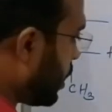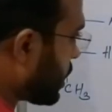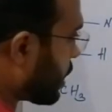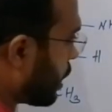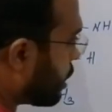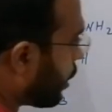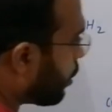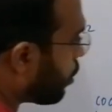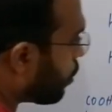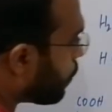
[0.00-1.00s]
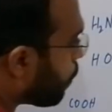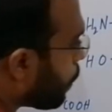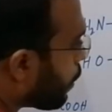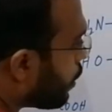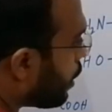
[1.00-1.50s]
discussion,
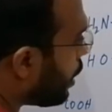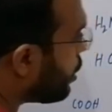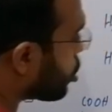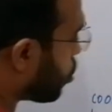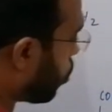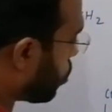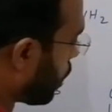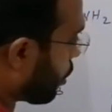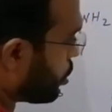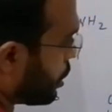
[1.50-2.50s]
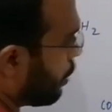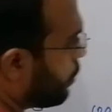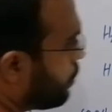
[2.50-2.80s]
let us go to the question.